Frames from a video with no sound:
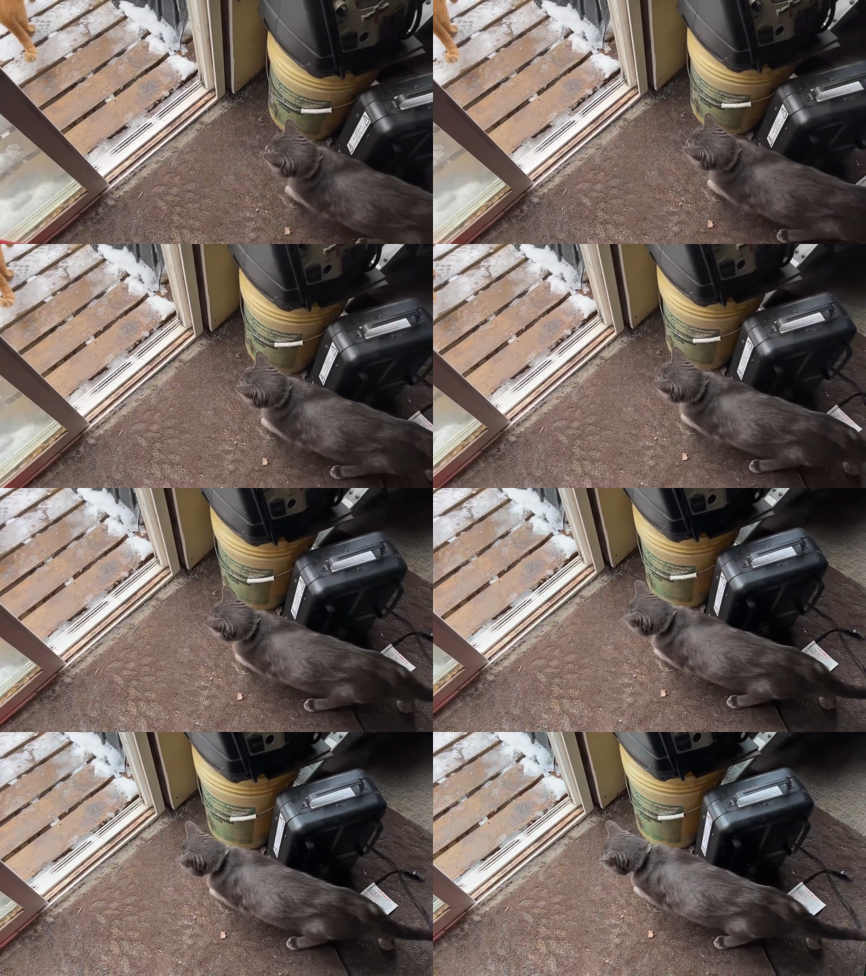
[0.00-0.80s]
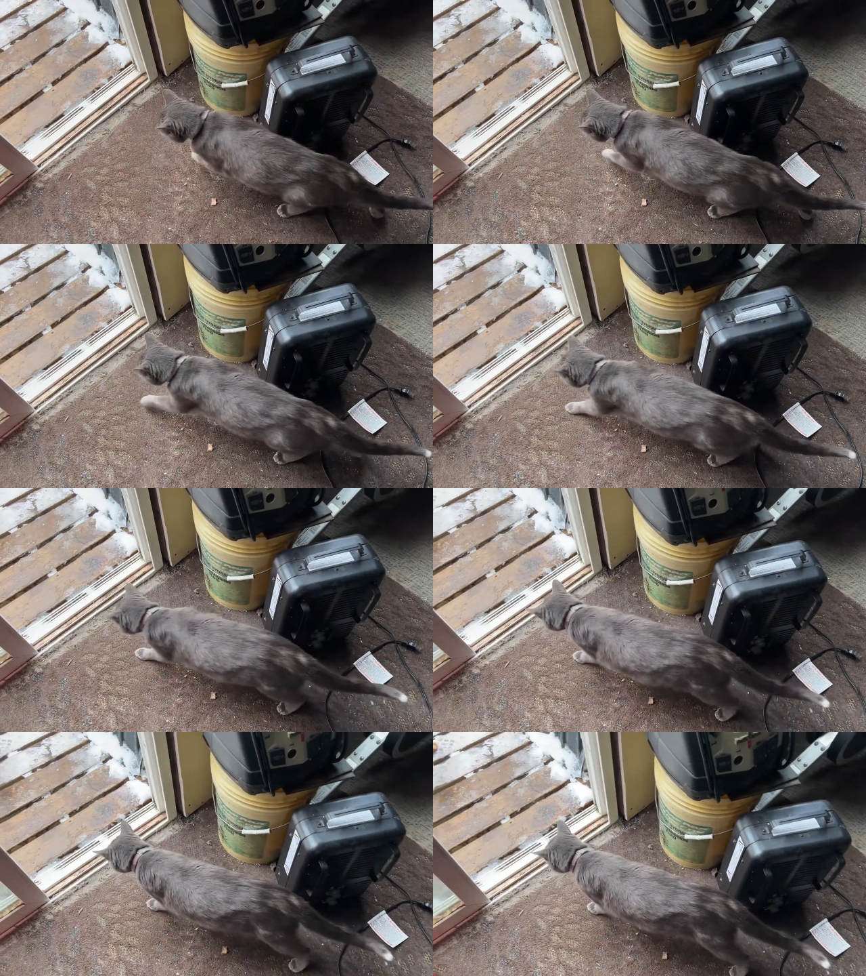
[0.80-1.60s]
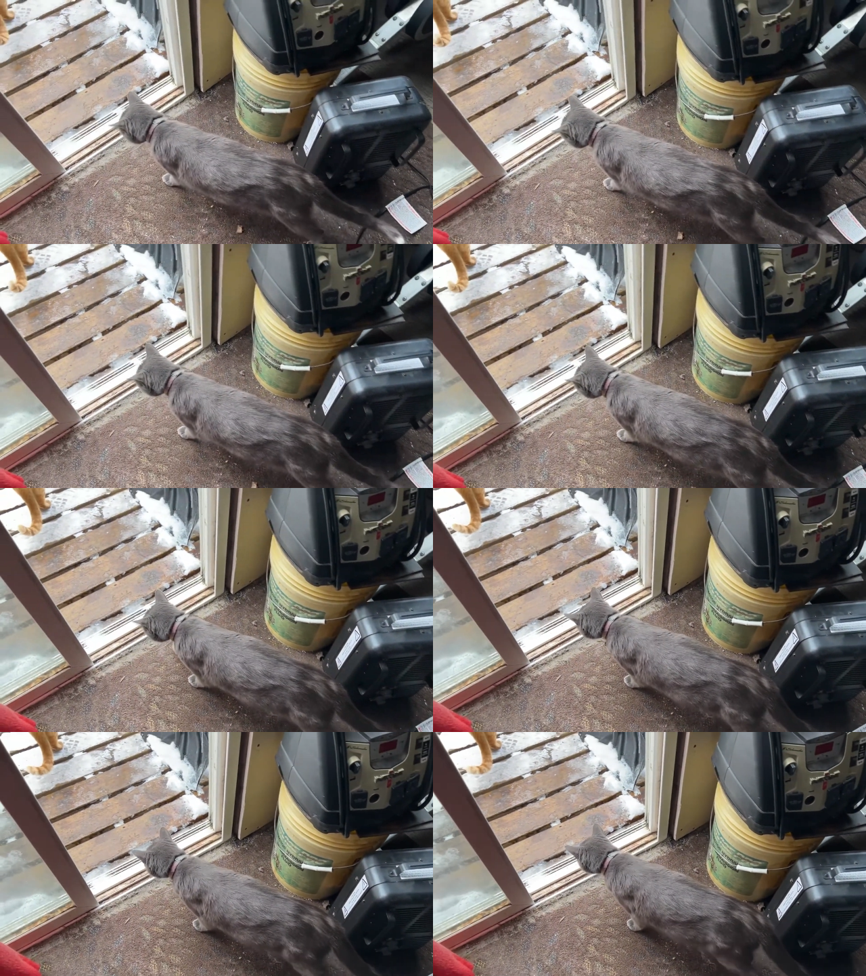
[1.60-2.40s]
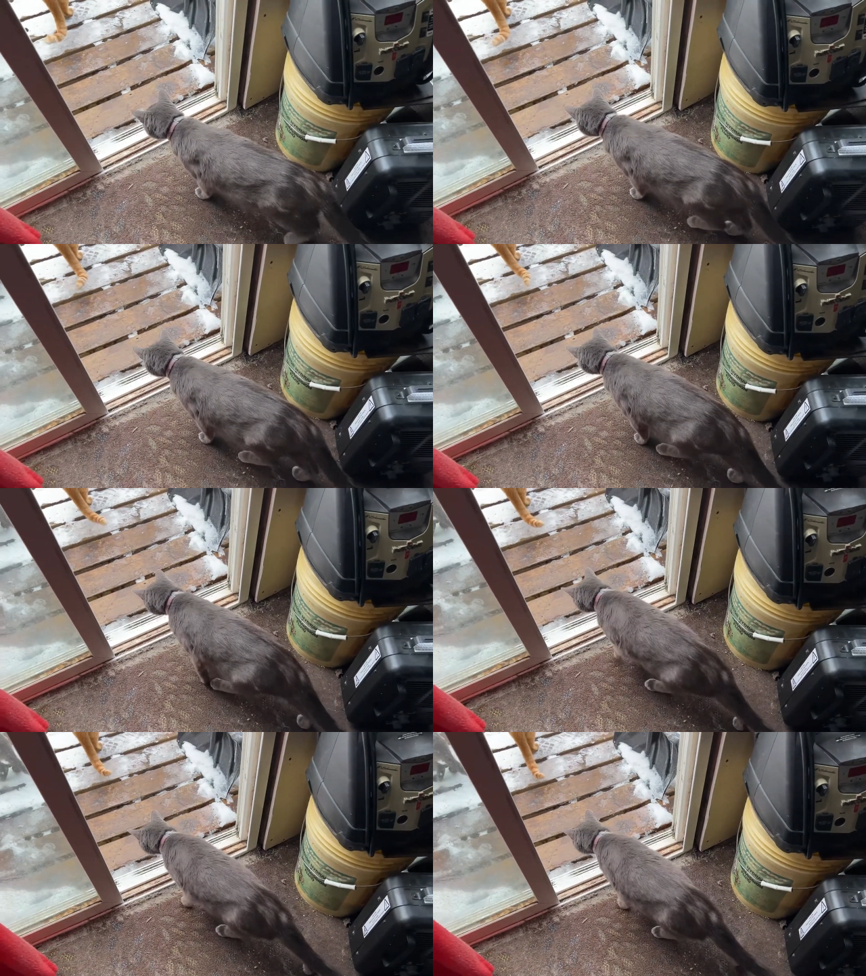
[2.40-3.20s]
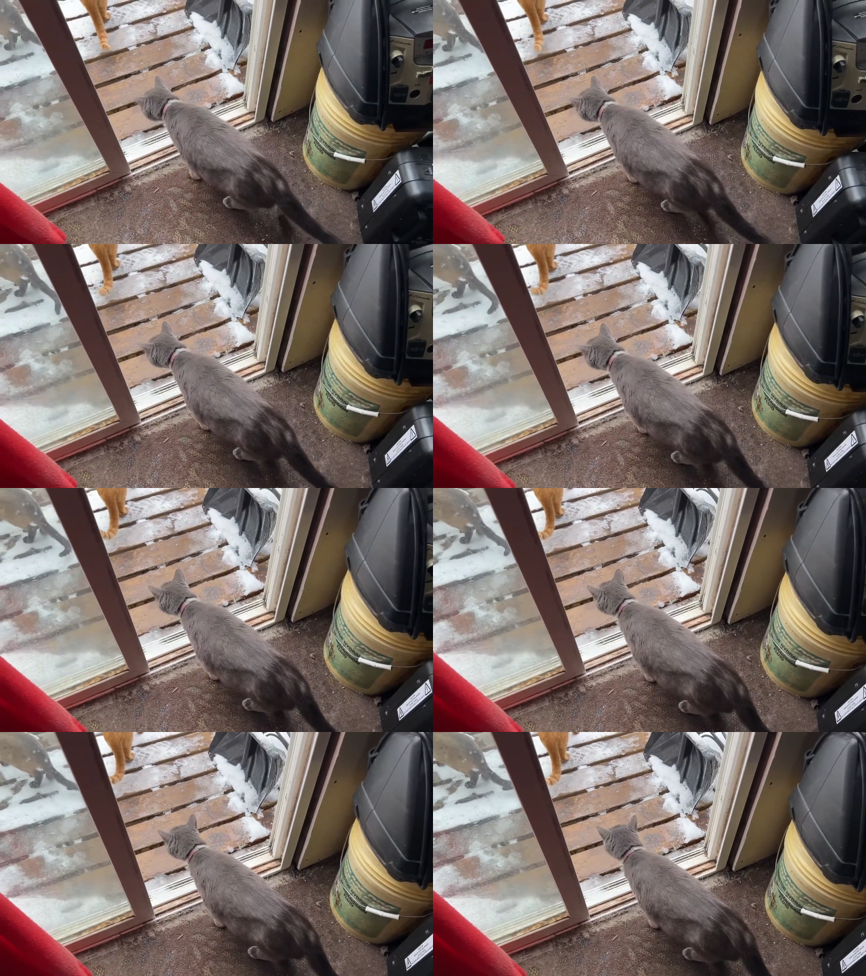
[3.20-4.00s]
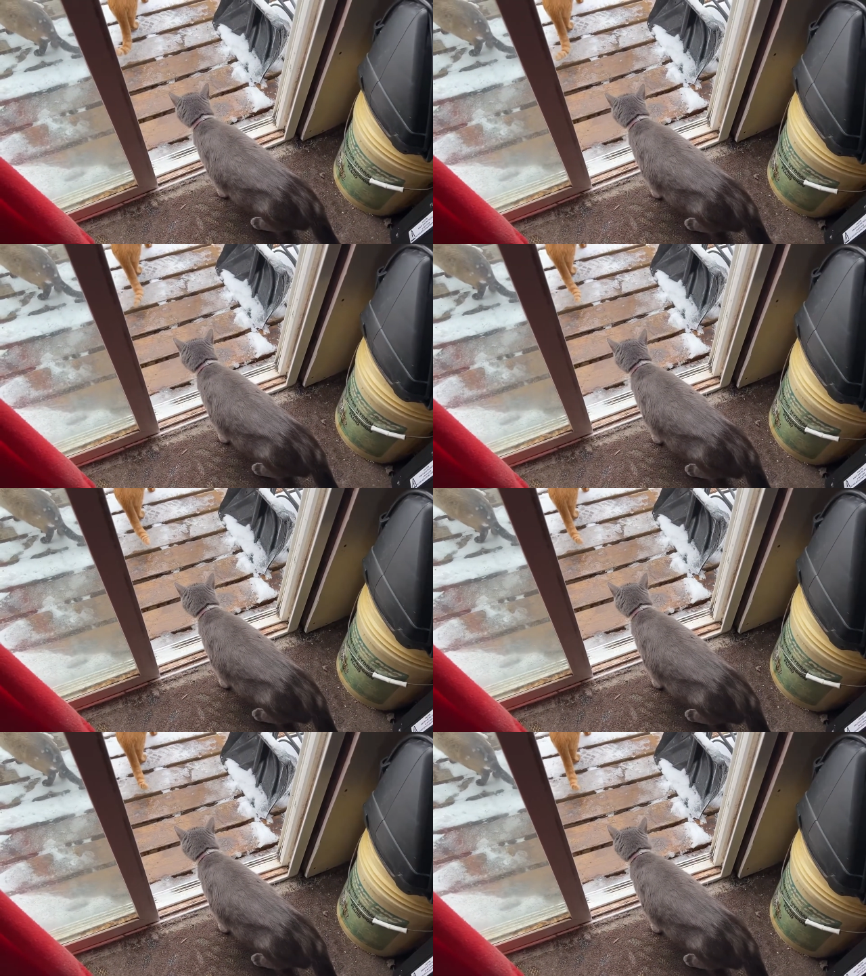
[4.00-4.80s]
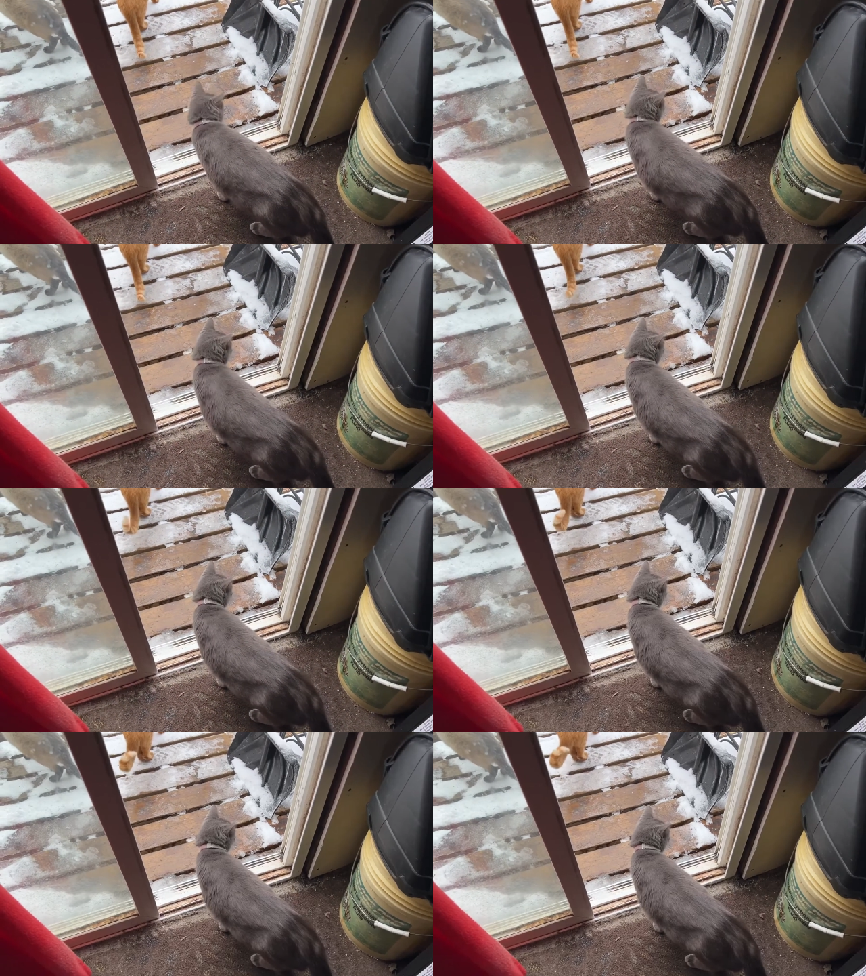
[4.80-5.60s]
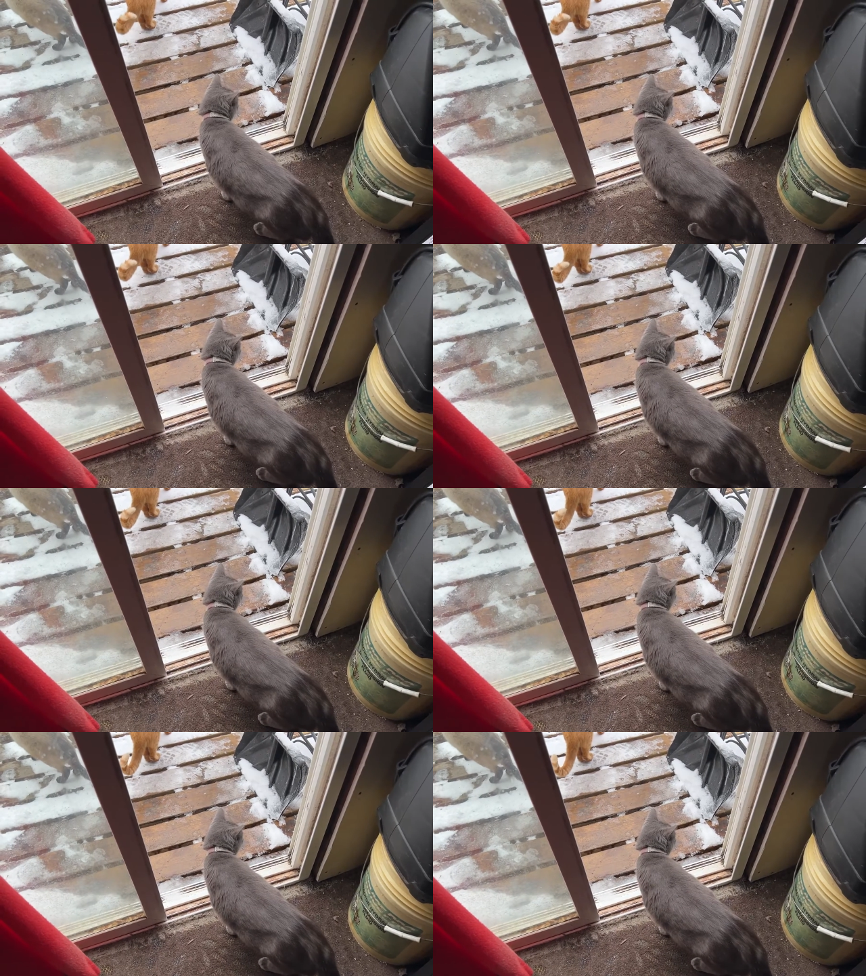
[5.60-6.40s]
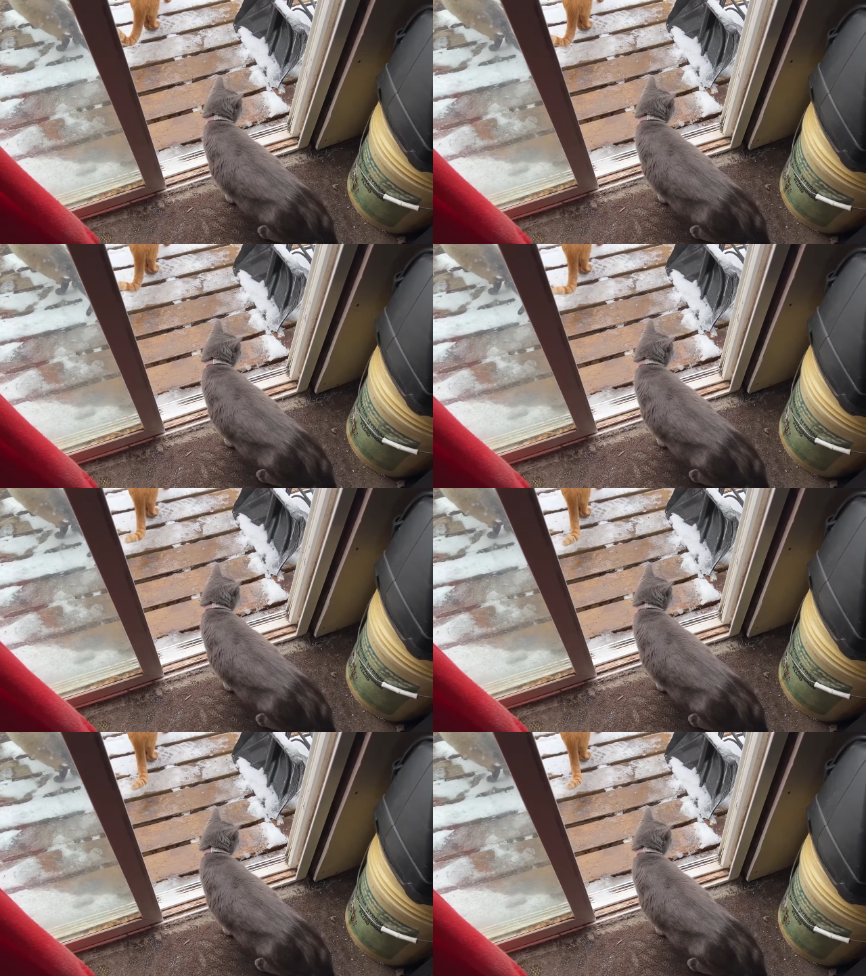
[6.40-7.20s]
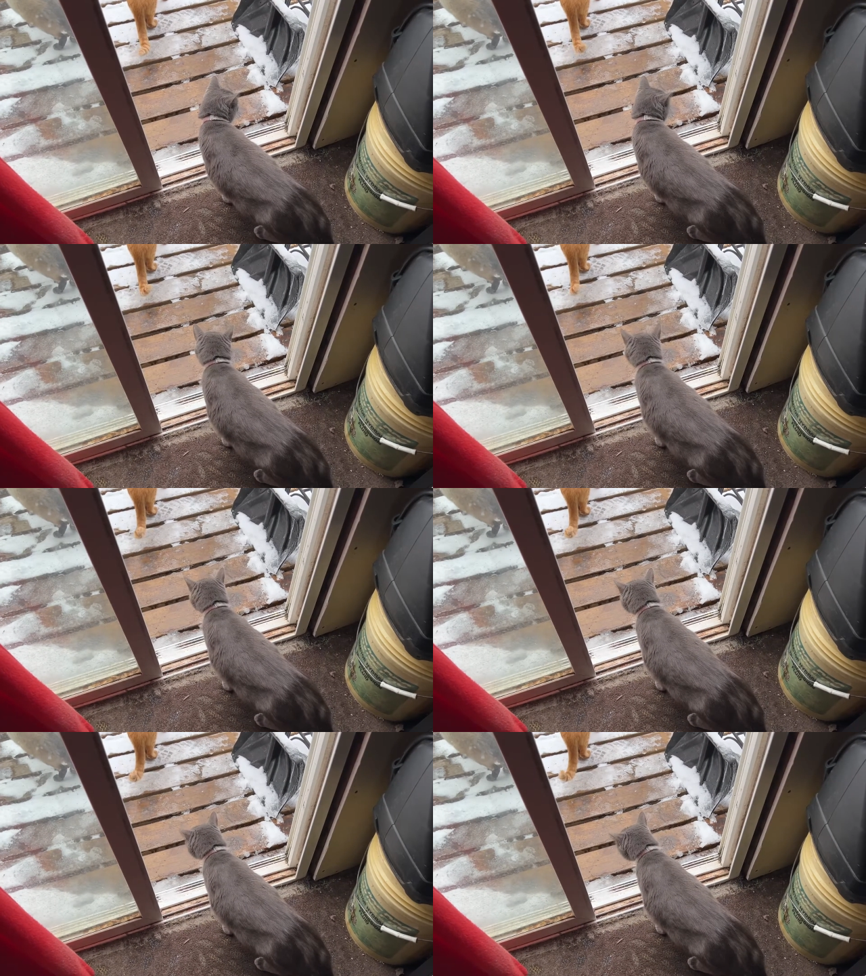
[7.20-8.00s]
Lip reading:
[unreadable: no face in view]